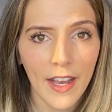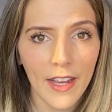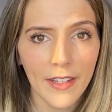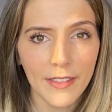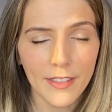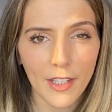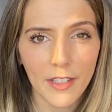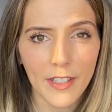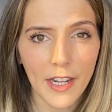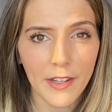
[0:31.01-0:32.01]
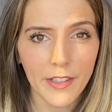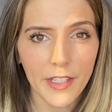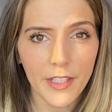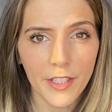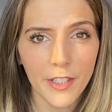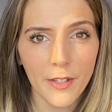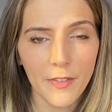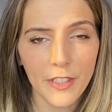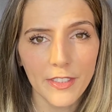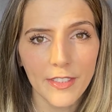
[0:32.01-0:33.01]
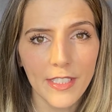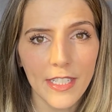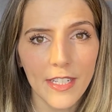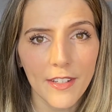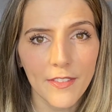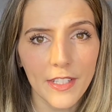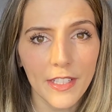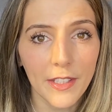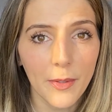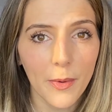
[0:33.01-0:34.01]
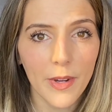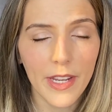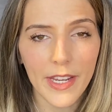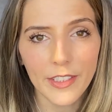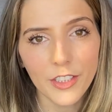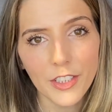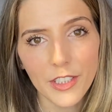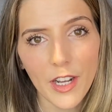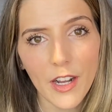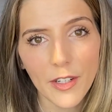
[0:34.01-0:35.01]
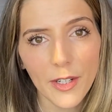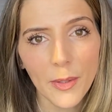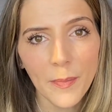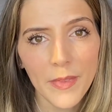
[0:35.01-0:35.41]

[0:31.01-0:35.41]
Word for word: Uh, it started out at the University of Illinois at Chicago.